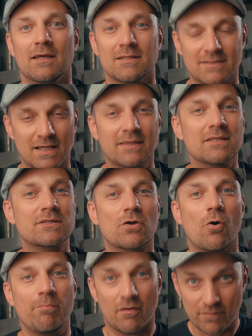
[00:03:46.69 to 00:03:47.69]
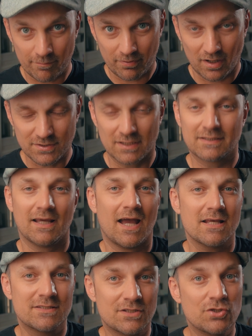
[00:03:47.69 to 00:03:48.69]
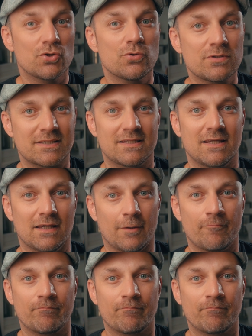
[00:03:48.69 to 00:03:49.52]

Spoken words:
Set the scope of the project as you see it.